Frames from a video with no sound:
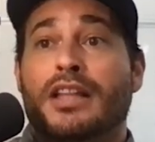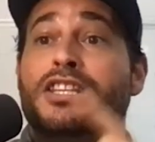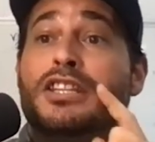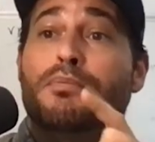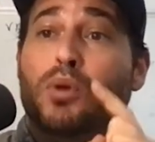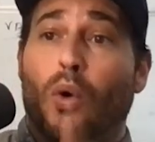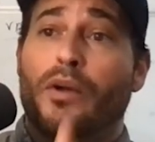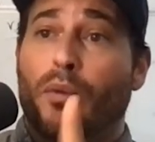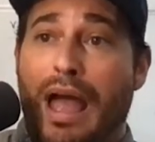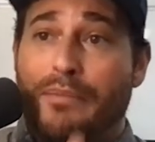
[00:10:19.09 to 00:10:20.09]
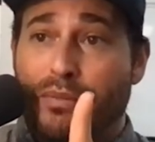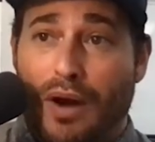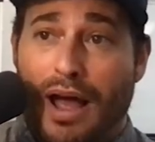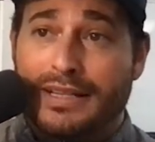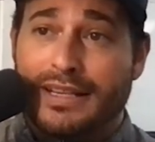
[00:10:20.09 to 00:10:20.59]
To deploy rapid
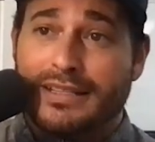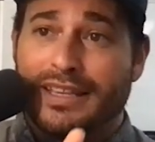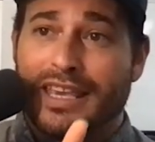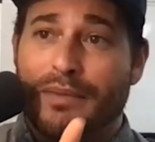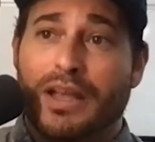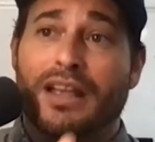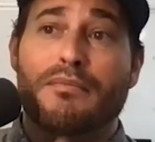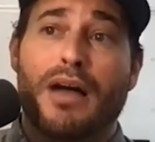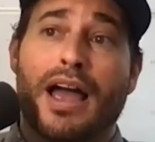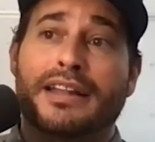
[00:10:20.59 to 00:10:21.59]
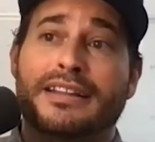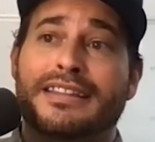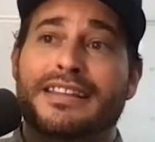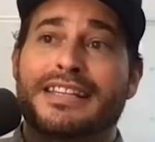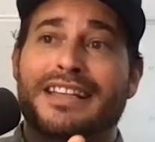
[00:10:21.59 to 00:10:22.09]
process, keeping in mind
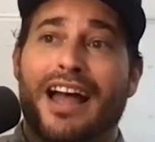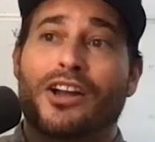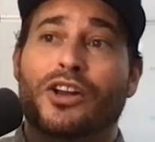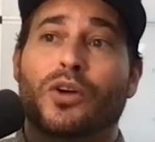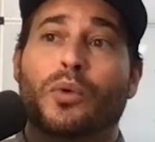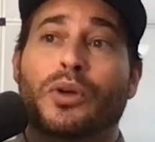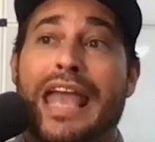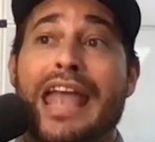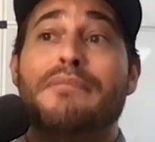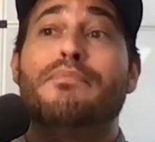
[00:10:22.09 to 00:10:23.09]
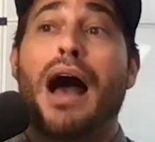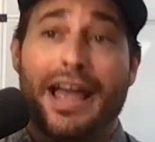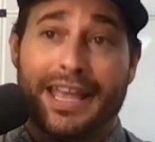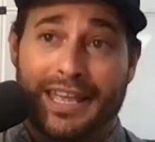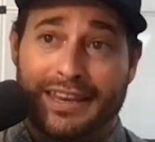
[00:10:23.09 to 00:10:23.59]
the desire to create
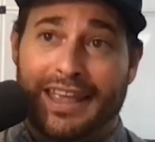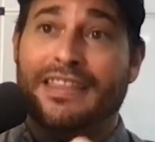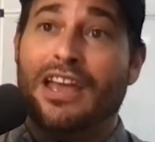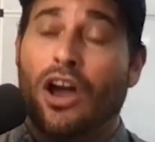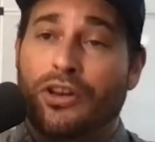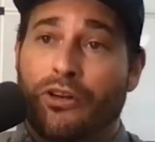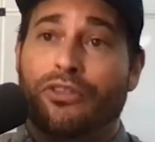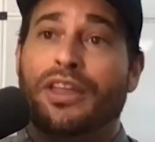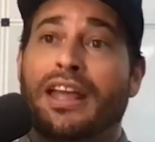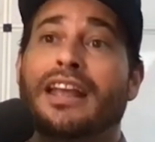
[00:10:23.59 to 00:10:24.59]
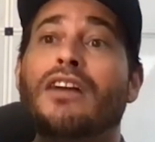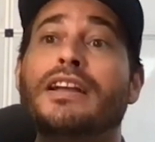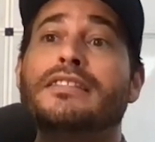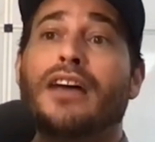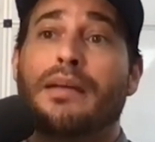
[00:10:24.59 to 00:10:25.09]
buy-in and the understanding of a
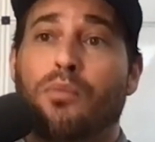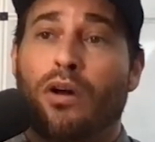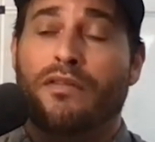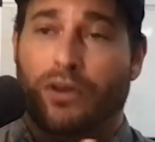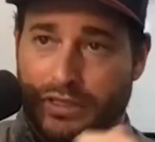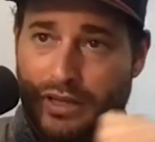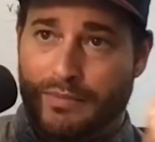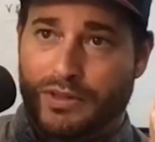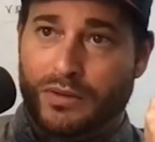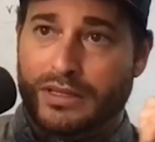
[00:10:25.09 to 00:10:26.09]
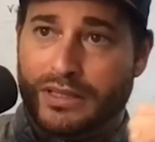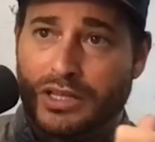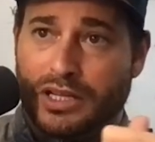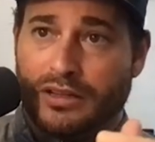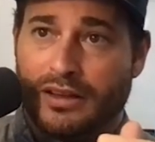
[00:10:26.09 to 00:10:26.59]
type 1 versus type 2
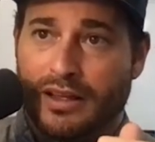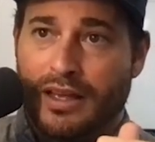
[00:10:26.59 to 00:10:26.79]
decision,